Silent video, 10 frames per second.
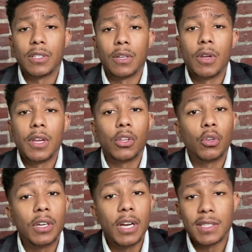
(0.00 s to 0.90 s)
So
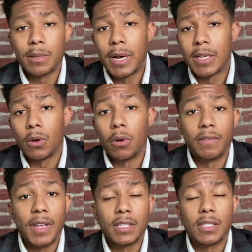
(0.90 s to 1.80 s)
you can customize all
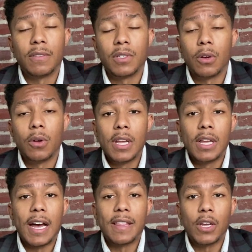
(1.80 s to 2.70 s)
of that stuff. So
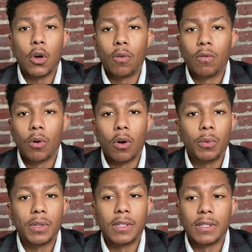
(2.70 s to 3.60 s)
I think overall
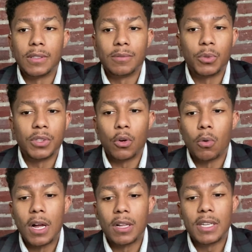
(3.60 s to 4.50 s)
with the with the
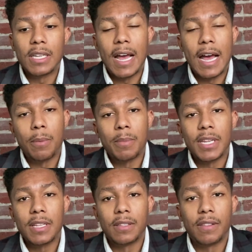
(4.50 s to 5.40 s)
quality, how
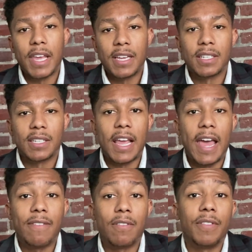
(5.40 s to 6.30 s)
many things that they
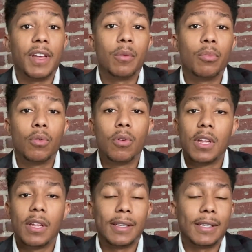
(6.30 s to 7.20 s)
have available,
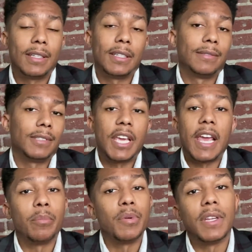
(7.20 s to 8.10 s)
you
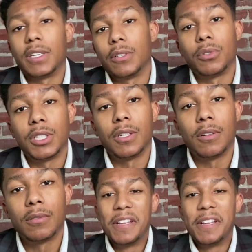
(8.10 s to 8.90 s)
can't beat Indochino.